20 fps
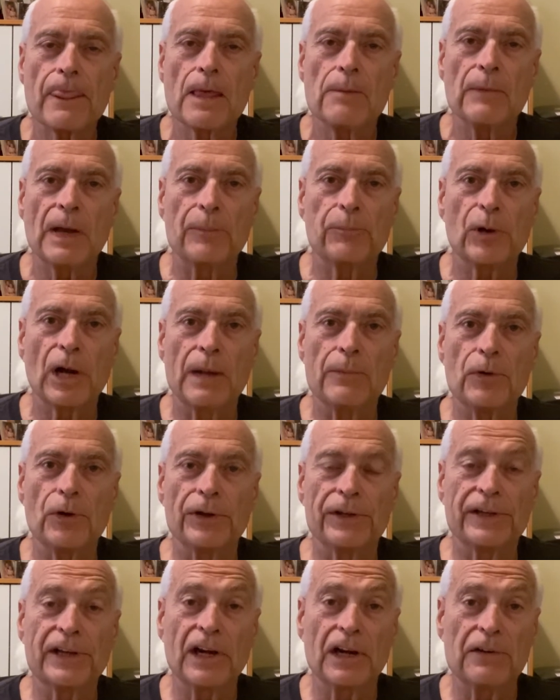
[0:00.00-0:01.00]
my
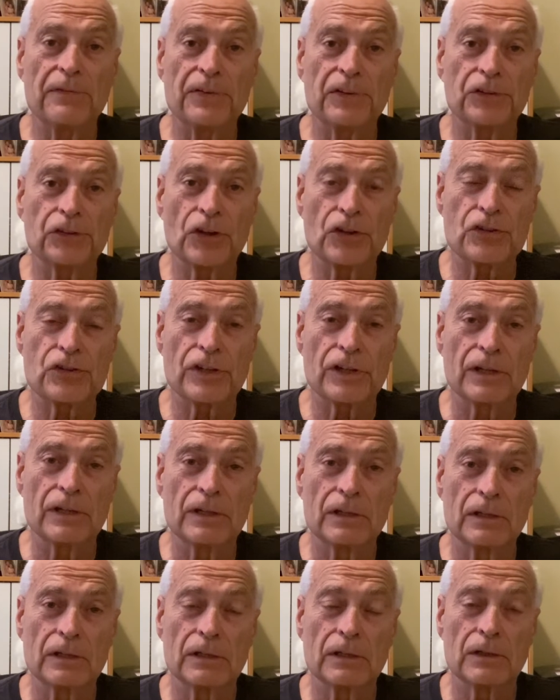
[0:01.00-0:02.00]
primary care
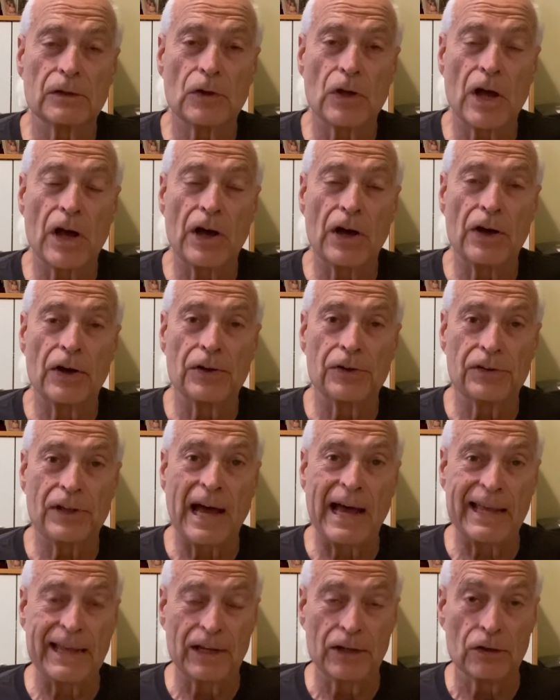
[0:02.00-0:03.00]
physician
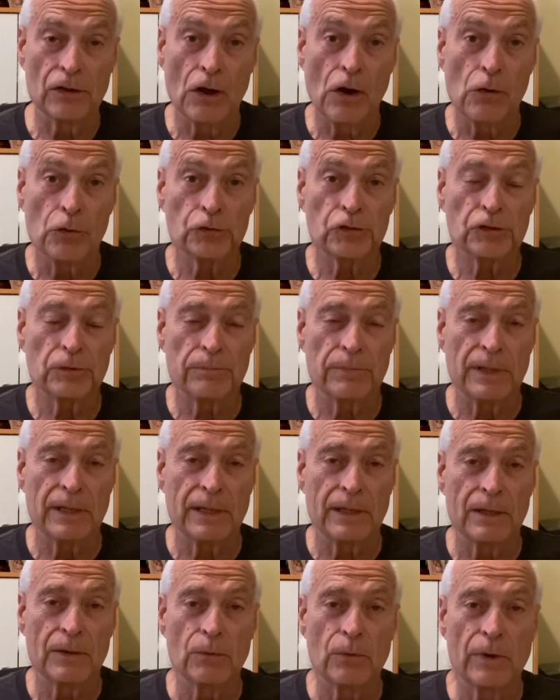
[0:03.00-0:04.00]
diagnosed
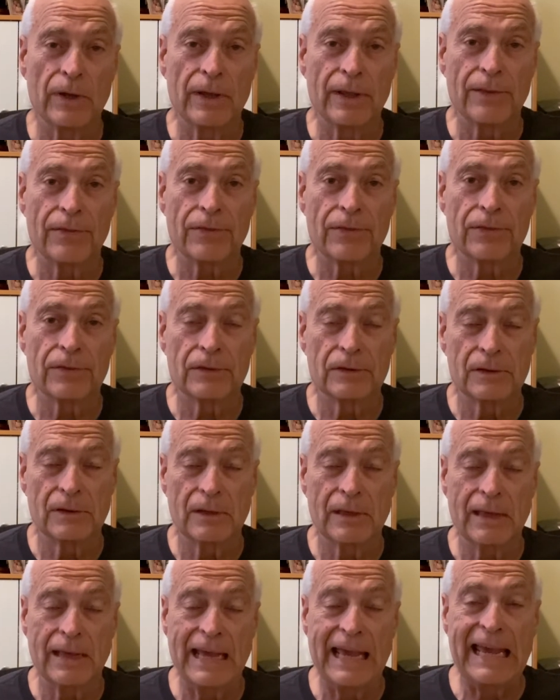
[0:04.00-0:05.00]
me with
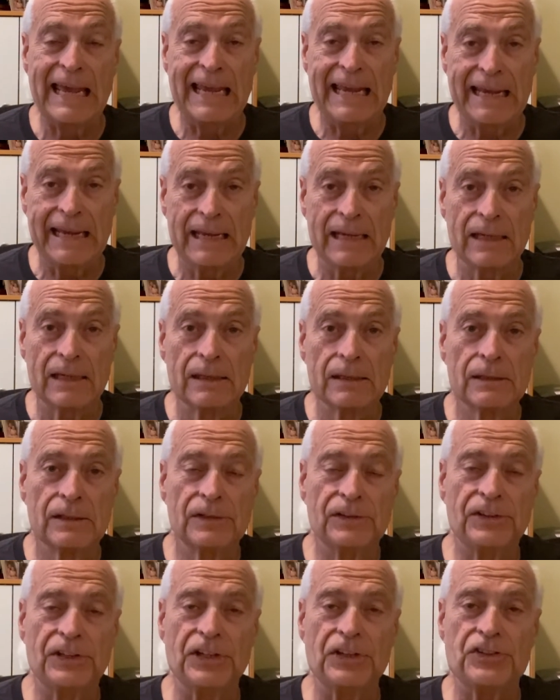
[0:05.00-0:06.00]
a
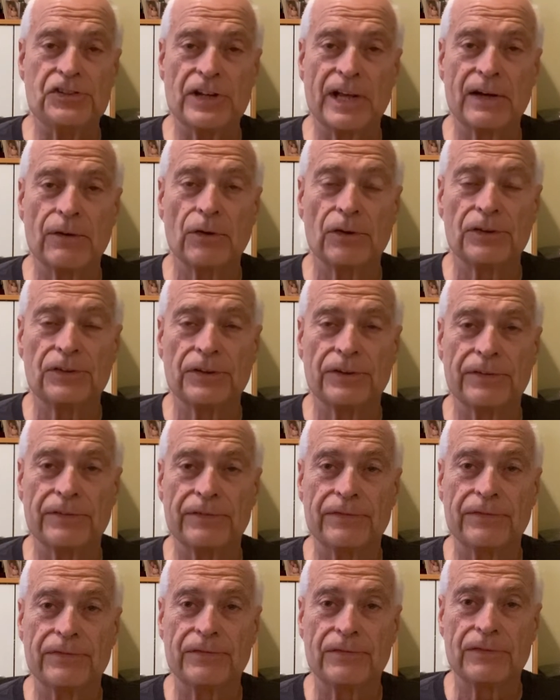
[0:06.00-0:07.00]
degenerative
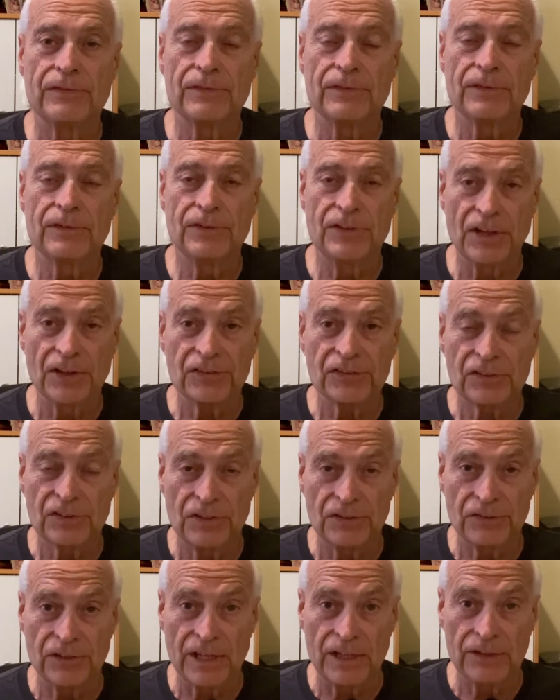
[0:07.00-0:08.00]
disc
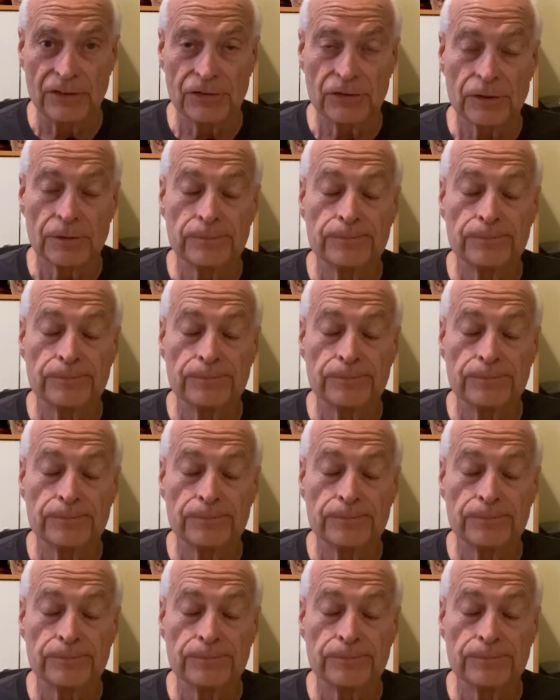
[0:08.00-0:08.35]
disease,